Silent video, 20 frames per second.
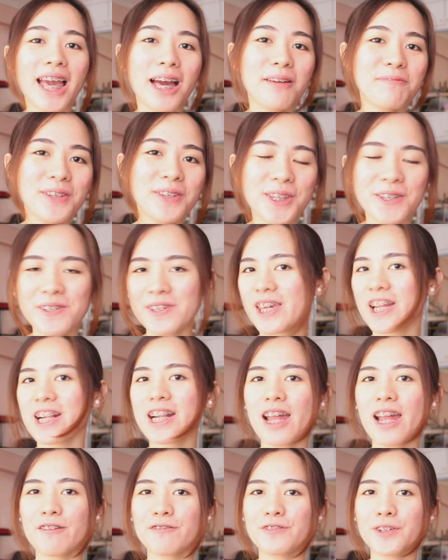happy New
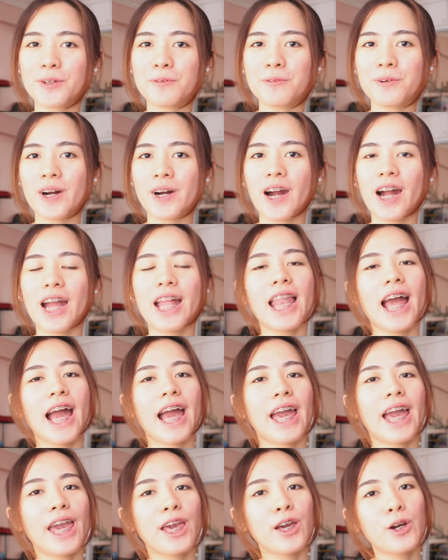Year, everyone.
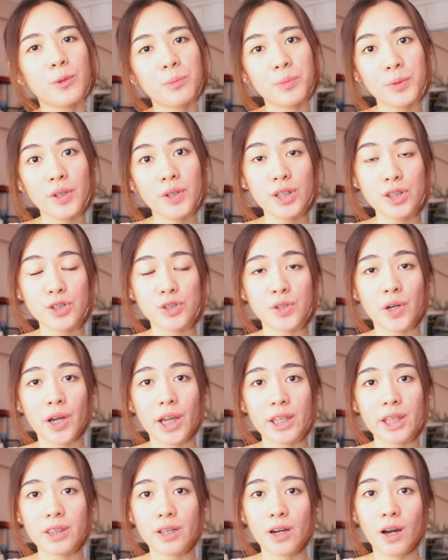I hope you
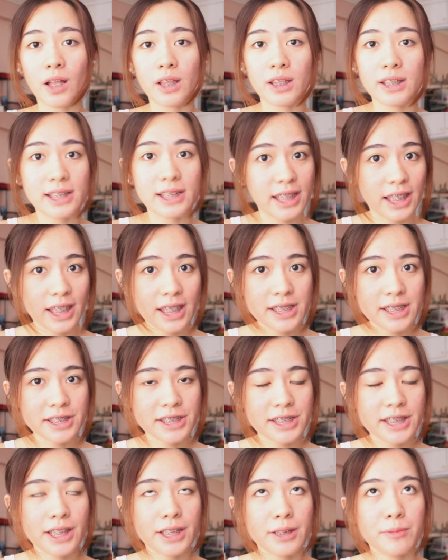enjoy the holidays,
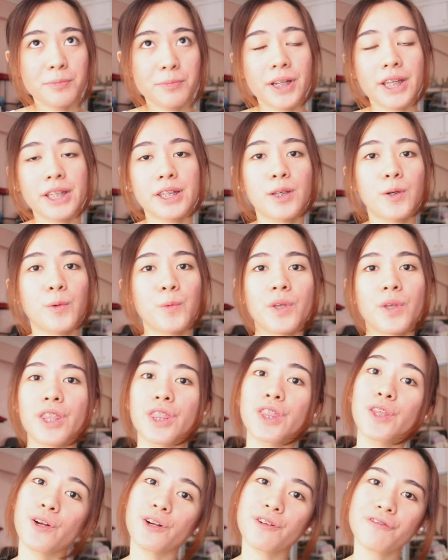celebrating
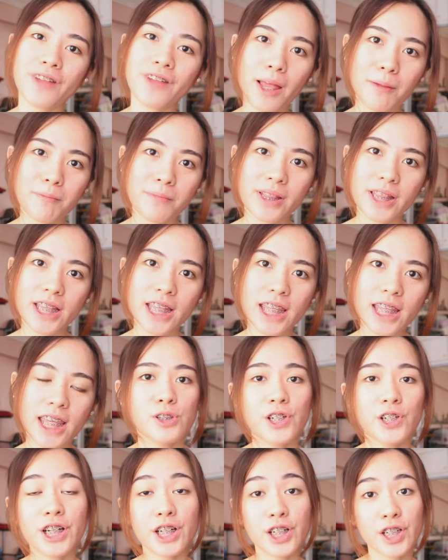with your family
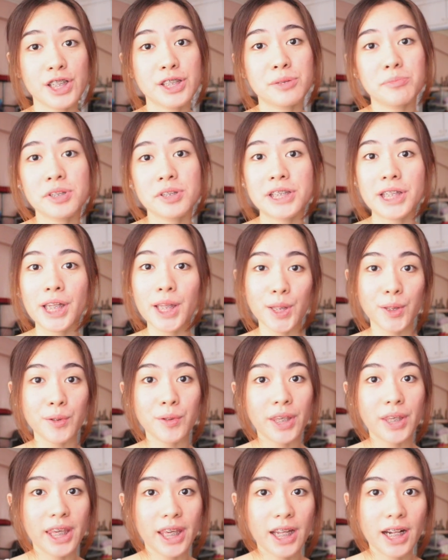during Christmas and New
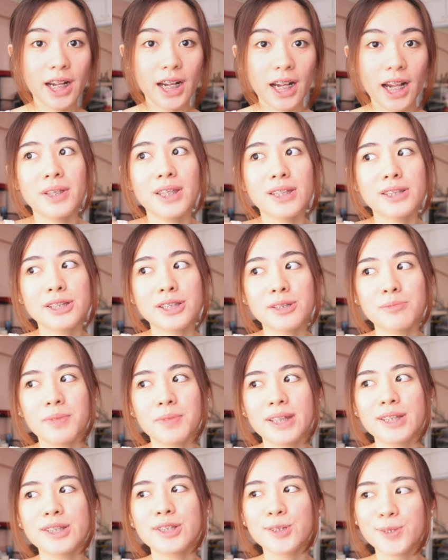Year. It's
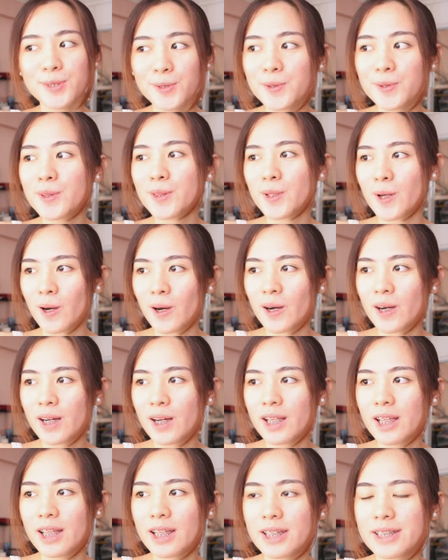been so
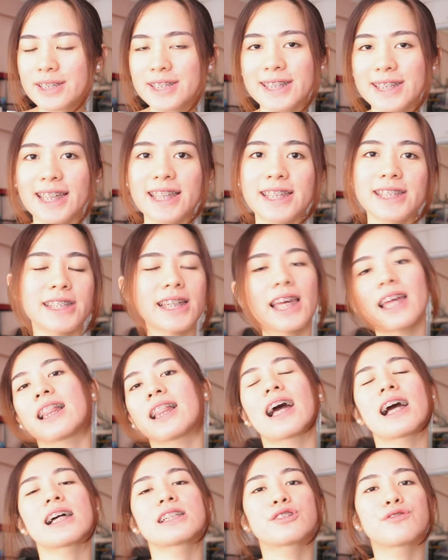long since I
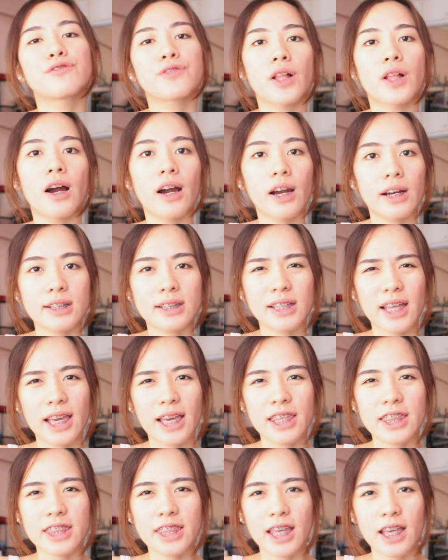last vlogged.
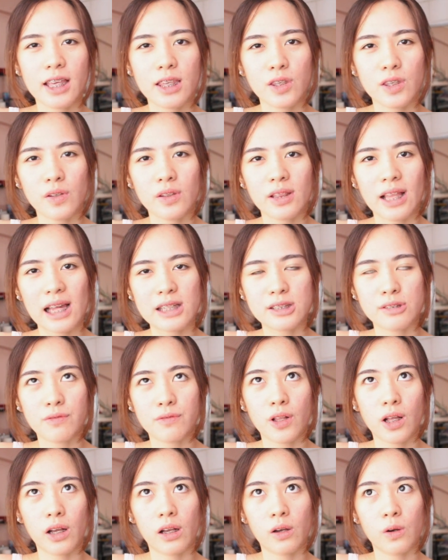I think yung
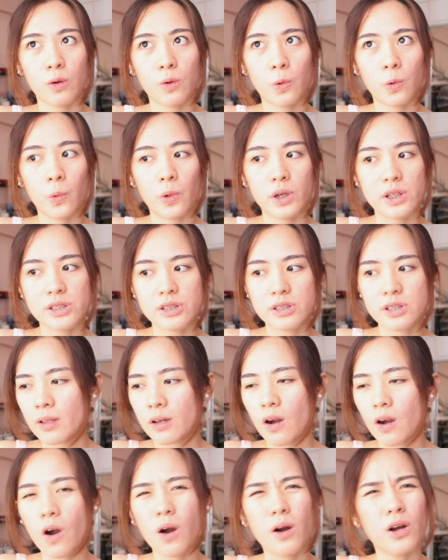last vlog ko was
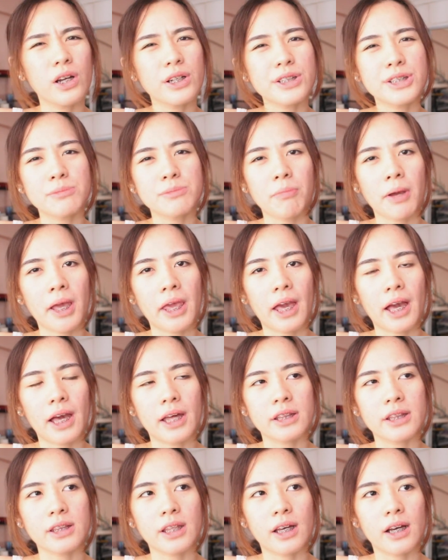August pa
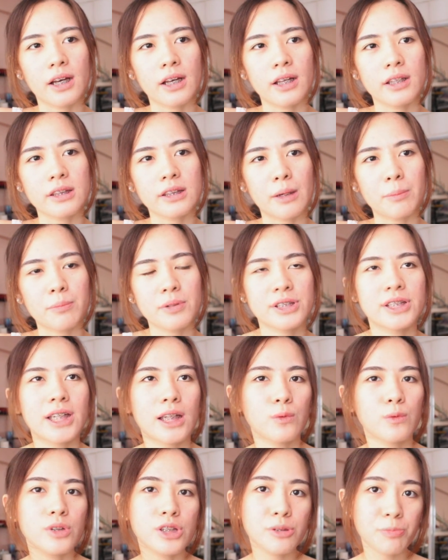yata. Tapos
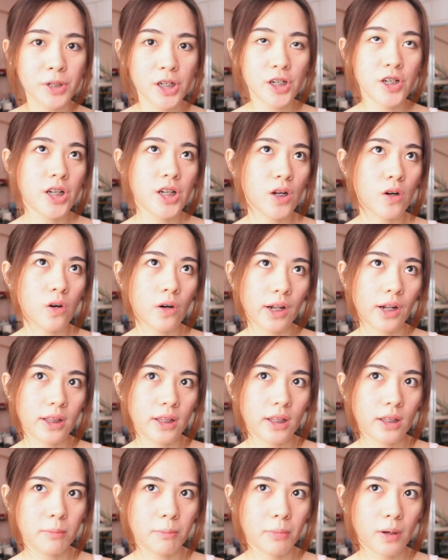that was
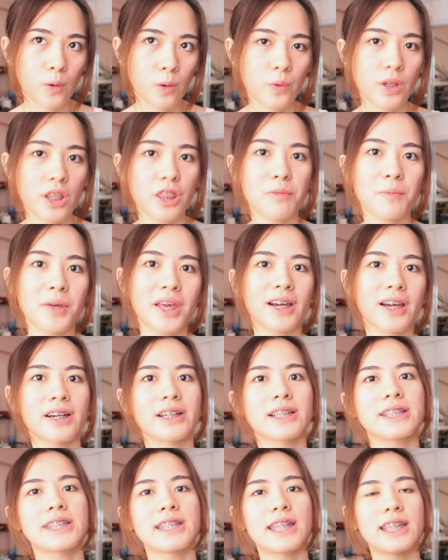pre-recorded pa with my
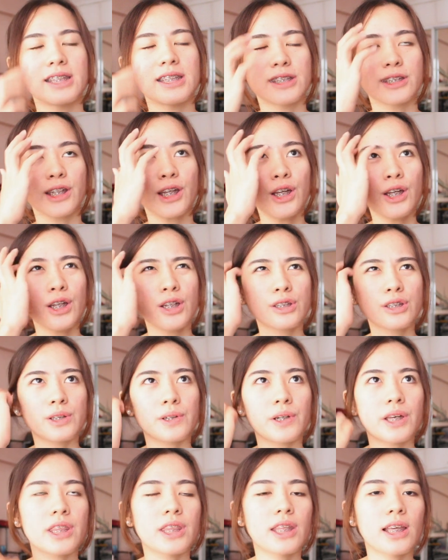cousins.
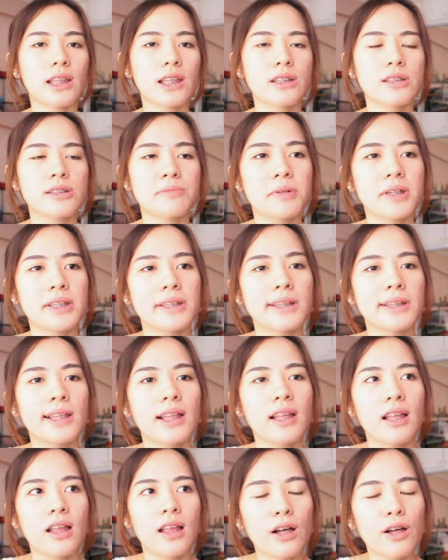So I think it's been
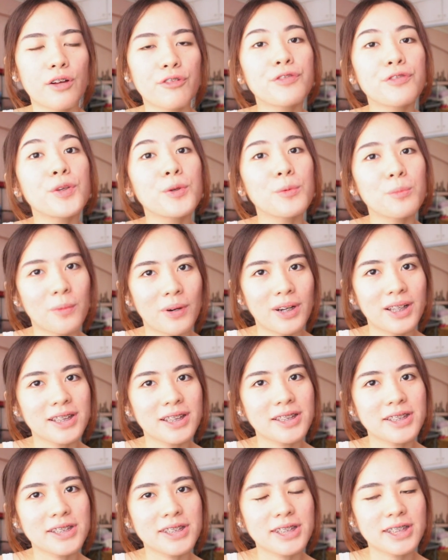a few
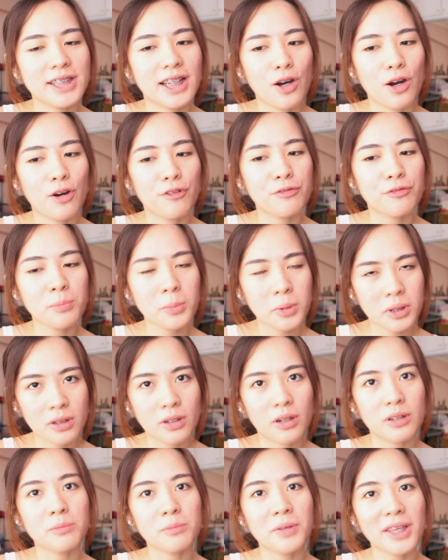months of me
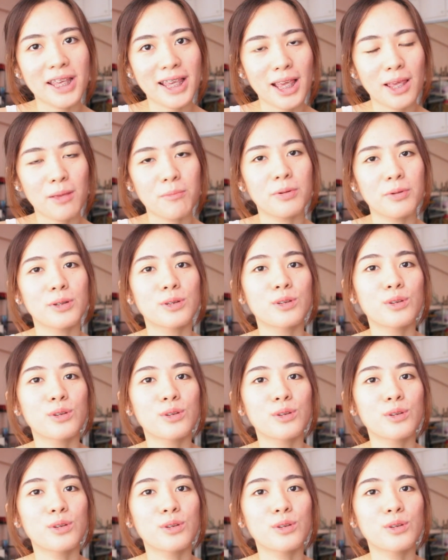not being able